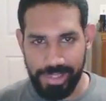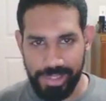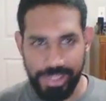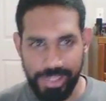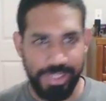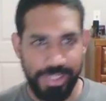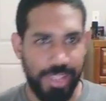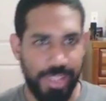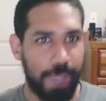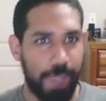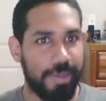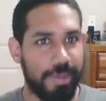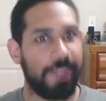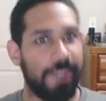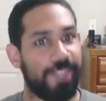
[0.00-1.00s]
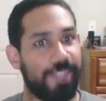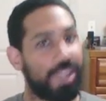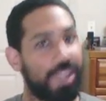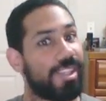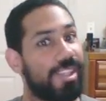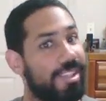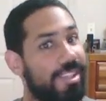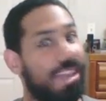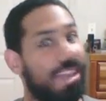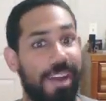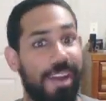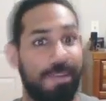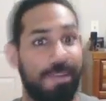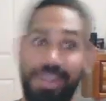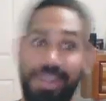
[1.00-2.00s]
He shapeshifts into Terry
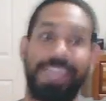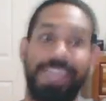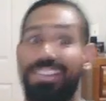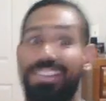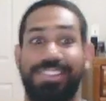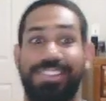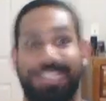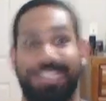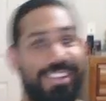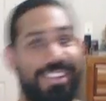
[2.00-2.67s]
McGinnis,